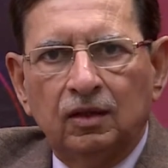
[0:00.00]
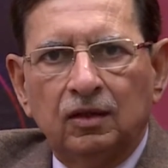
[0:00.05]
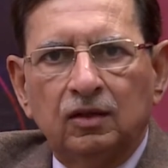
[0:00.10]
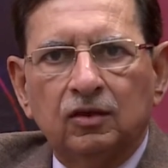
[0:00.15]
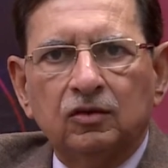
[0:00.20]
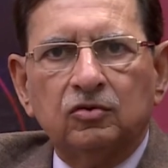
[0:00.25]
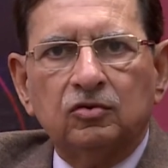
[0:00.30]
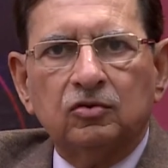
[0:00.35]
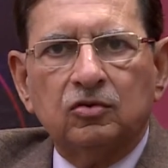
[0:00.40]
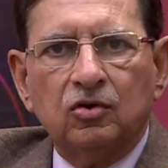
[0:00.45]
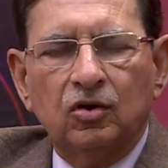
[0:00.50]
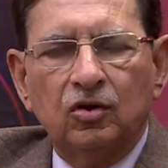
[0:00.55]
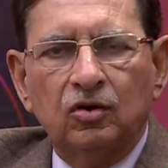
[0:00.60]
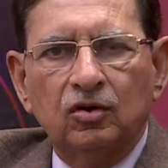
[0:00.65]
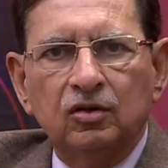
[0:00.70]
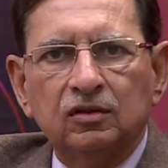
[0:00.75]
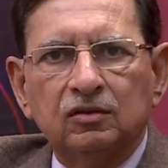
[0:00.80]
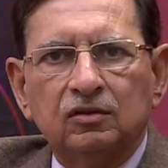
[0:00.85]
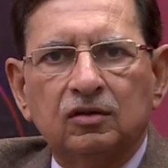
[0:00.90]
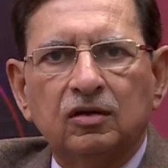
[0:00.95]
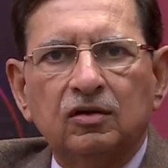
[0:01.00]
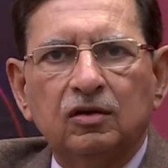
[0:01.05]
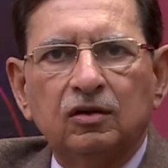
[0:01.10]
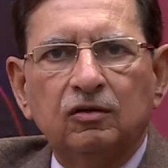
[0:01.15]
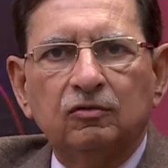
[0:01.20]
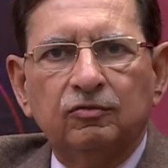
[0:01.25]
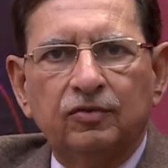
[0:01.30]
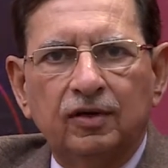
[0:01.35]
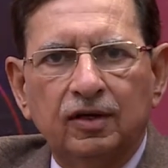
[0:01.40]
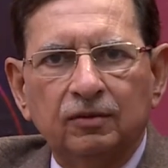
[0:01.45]
a strong
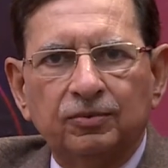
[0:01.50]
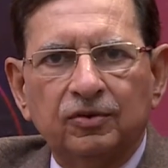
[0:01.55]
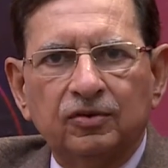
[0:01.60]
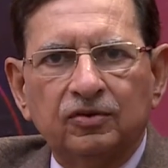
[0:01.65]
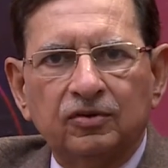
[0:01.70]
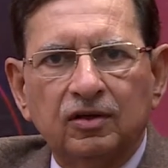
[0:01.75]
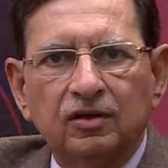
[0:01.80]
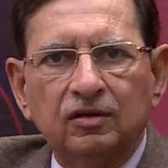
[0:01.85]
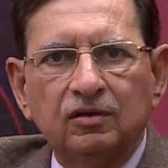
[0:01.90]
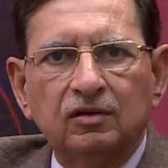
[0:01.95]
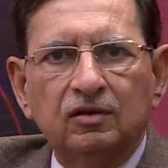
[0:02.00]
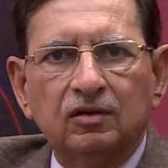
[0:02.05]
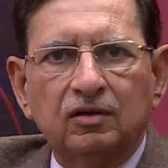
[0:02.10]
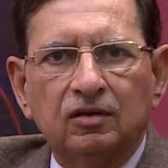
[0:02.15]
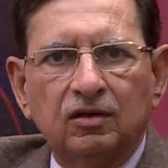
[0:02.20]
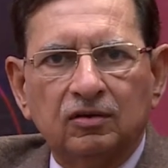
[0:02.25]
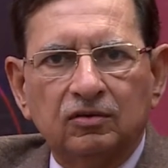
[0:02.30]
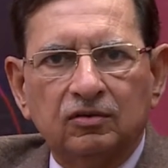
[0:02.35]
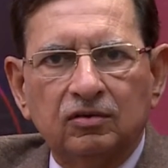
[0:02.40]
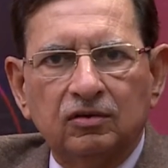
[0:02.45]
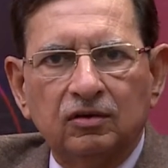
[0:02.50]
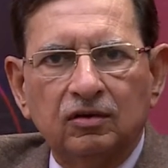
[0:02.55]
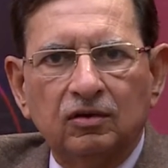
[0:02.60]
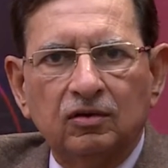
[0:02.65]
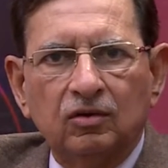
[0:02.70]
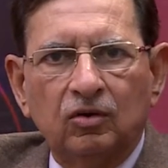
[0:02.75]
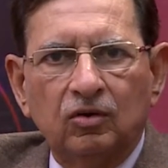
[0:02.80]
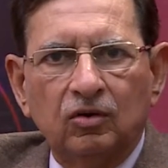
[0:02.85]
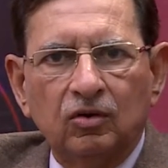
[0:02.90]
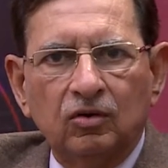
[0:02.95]
31% reduction in
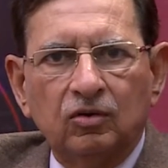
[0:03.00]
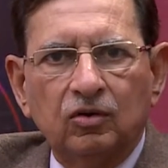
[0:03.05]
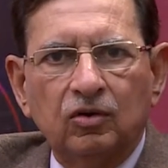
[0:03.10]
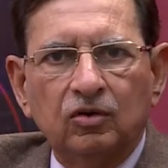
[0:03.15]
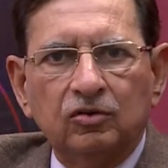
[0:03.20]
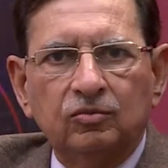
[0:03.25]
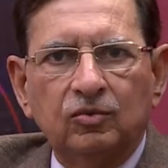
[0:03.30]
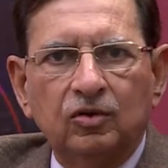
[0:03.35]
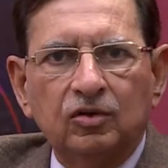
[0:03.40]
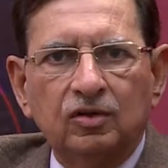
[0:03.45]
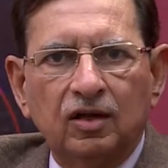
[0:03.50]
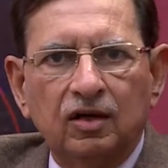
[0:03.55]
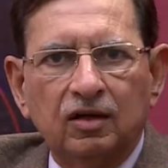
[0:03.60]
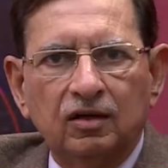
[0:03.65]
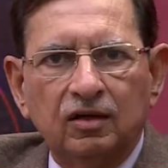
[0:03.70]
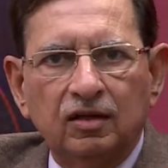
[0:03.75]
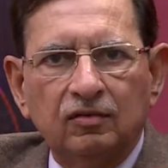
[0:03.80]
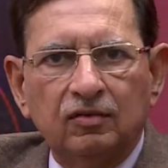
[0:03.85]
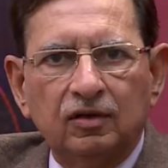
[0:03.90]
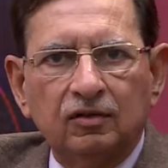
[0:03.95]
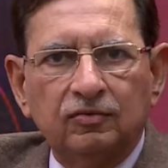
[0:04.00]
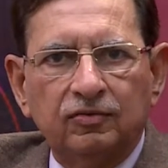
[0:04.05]
all-cause mortality was